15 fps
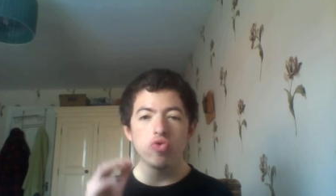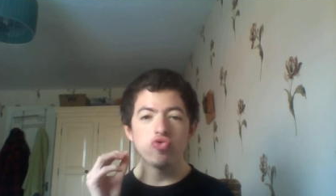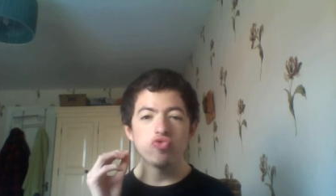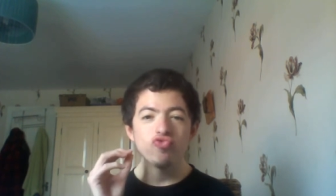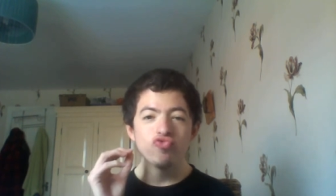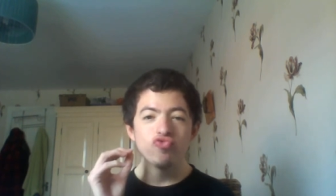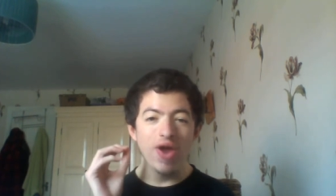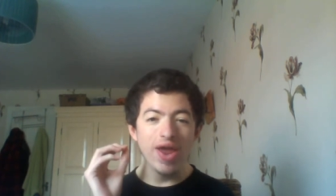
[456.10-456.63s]

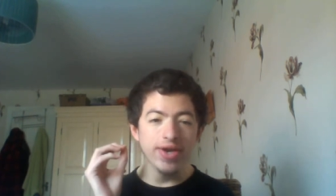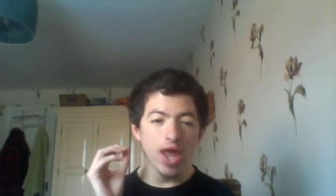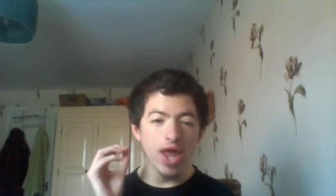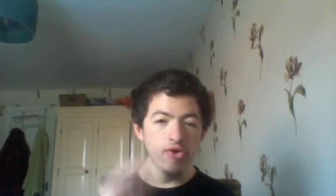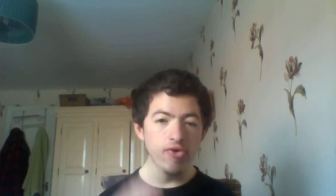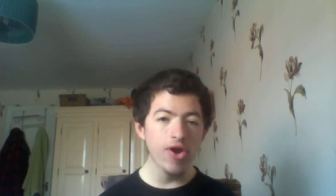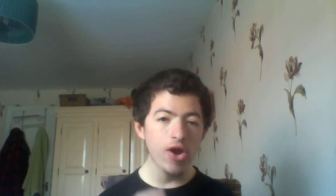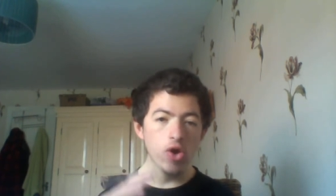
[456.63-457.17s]
Red
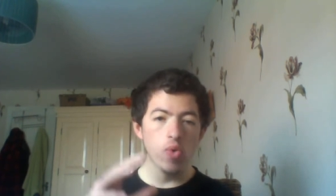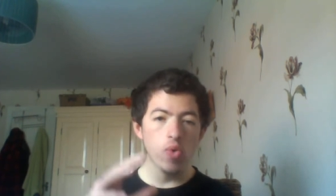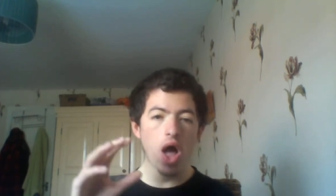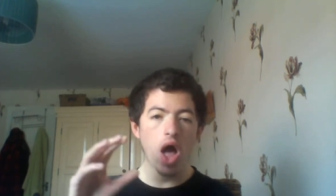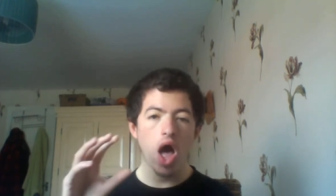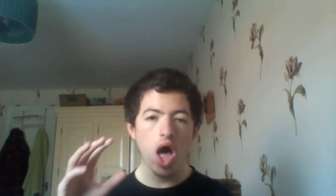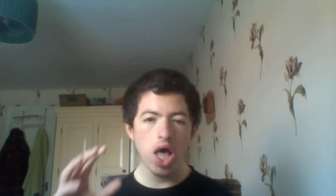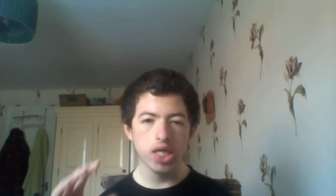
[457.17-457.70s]
Arrow
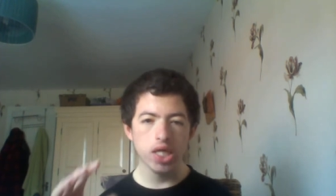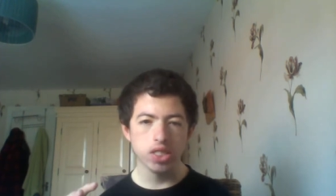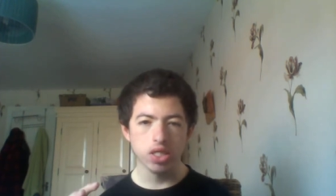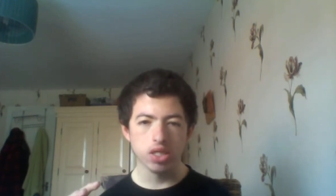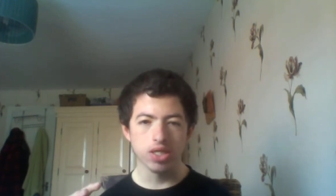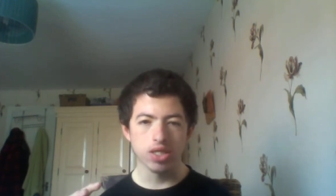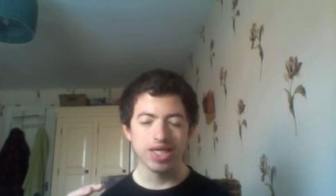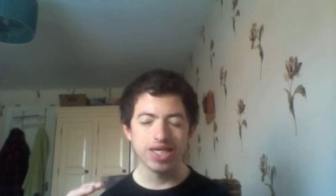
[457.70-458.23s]

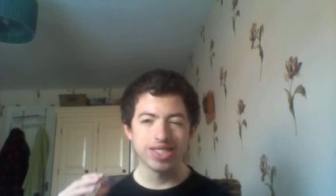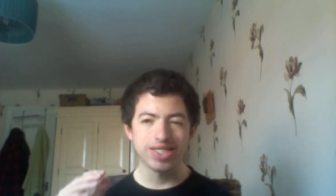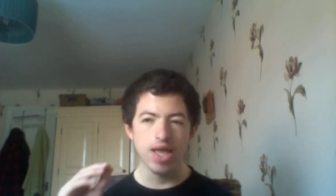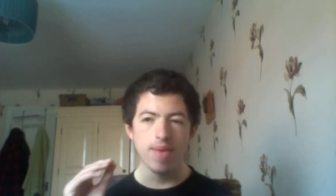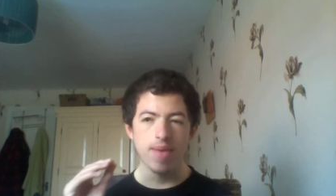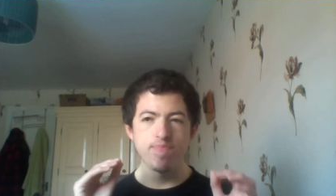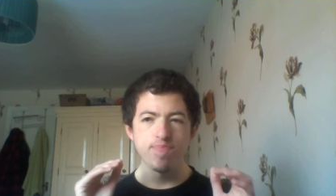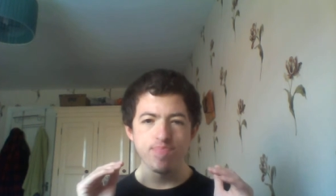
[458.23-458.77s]
Arsenal is a
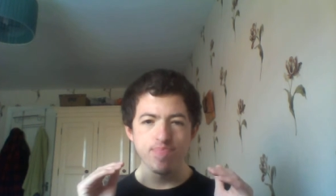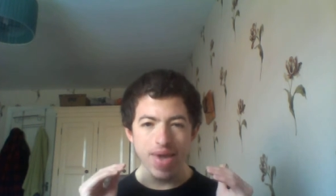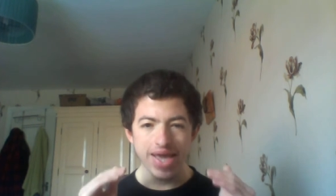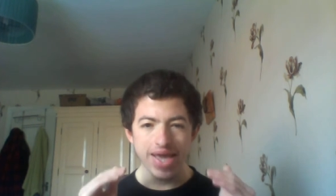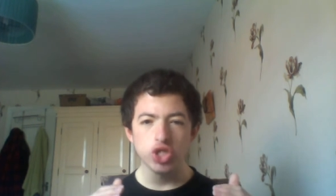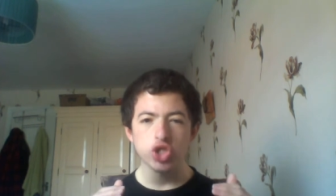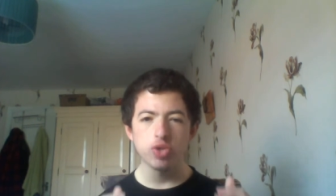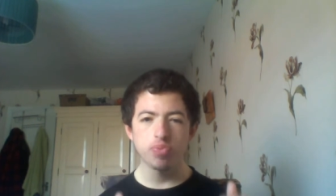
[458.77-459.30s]

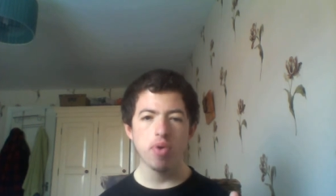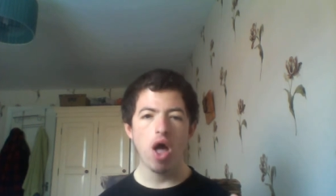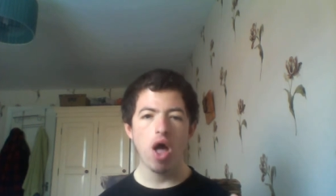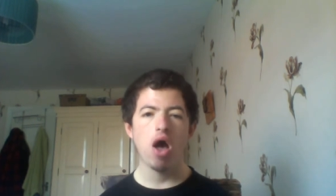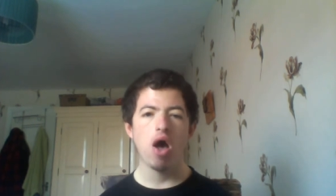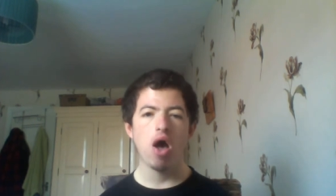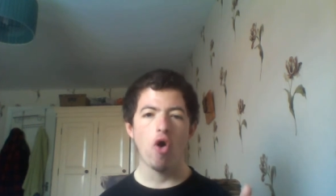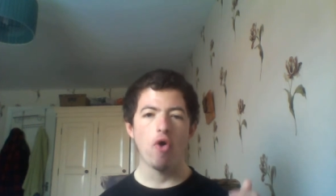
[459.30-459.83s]
major
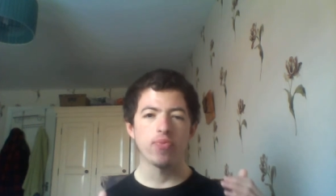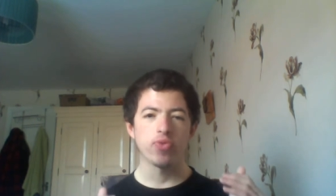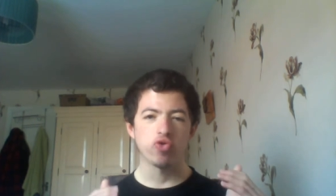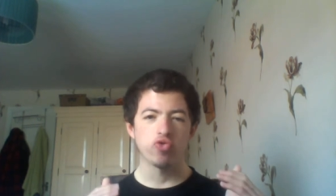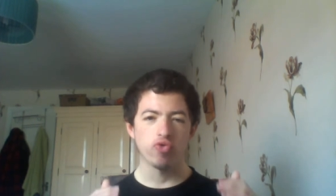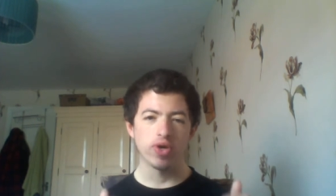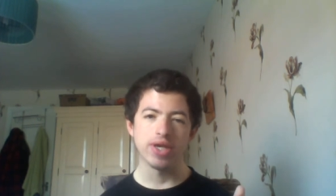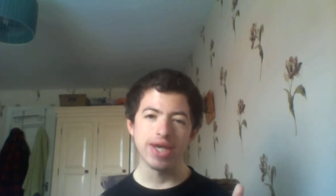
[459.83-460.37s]
part of the
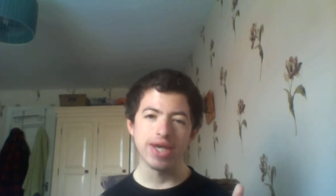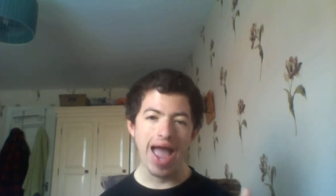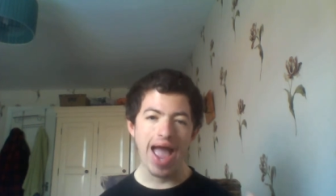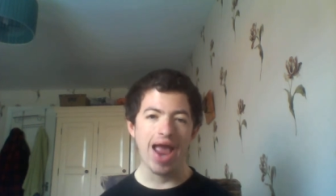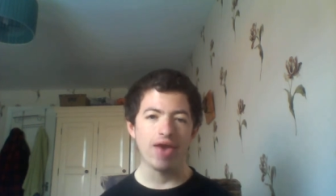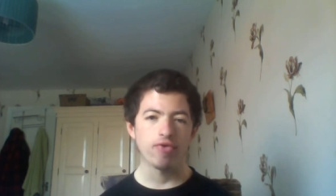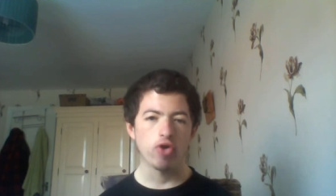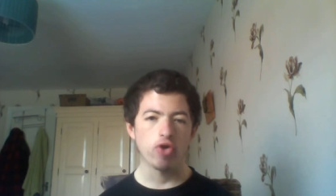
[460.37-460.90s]
Green
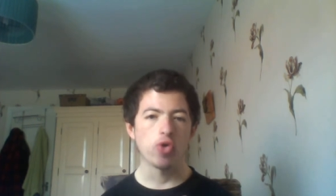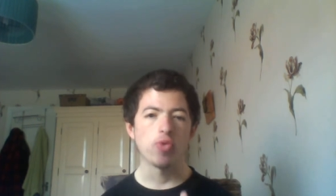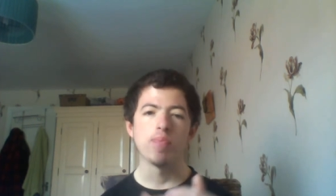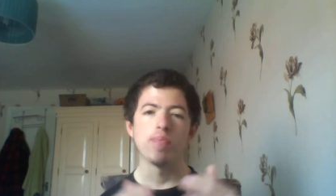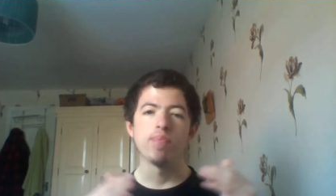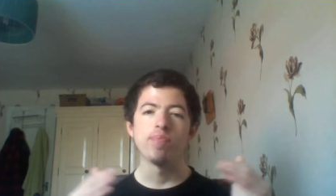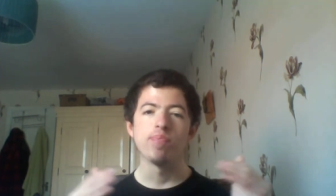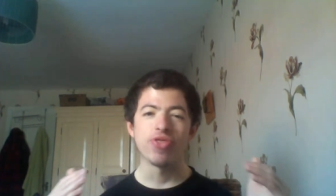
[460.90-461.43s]
Arrow
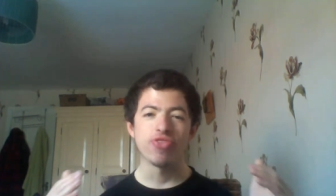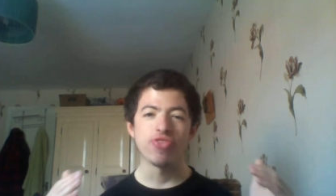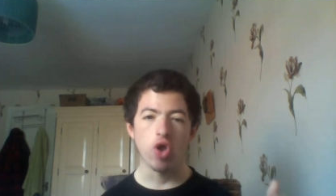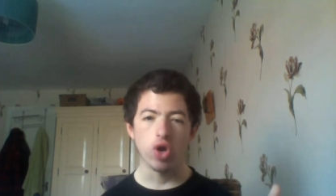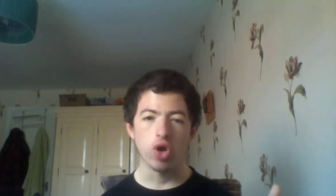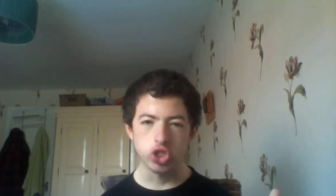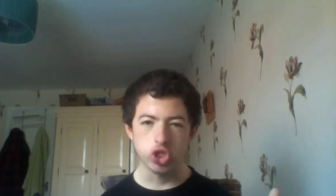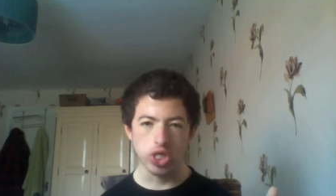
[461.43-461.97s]

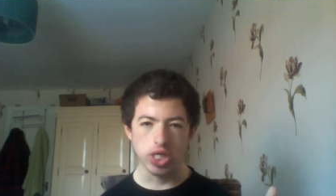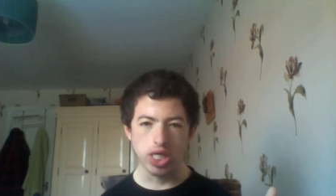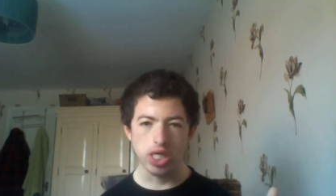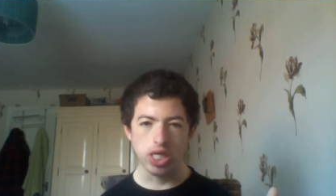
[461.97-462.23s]
mythology.